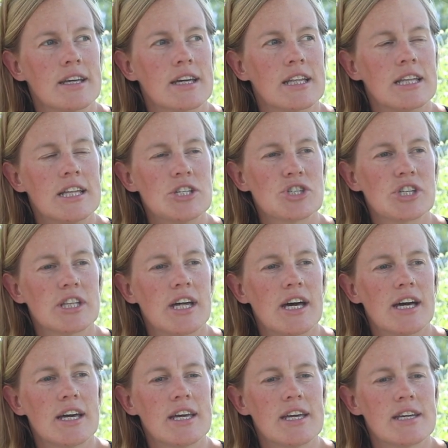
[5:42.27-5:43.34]

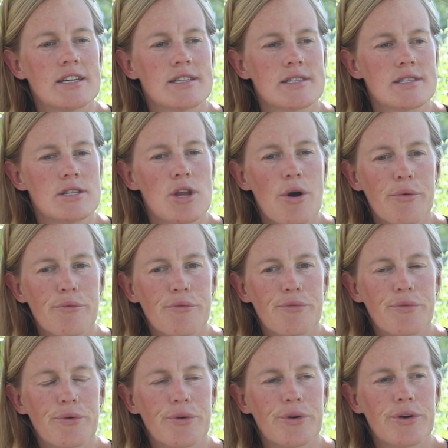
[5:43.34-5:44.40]
calendula is known
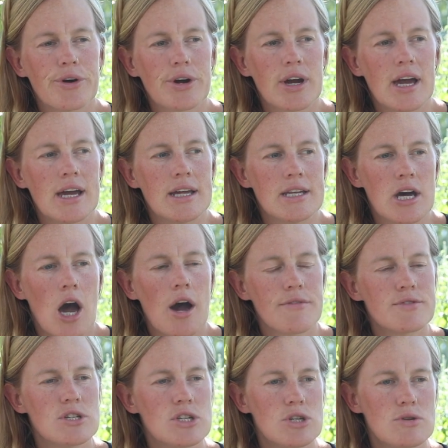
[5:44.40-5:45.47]
for and
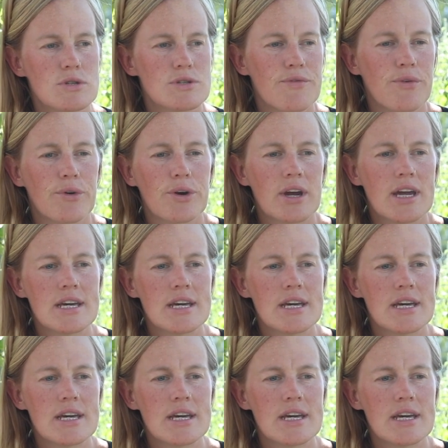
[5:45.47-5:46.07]
often used for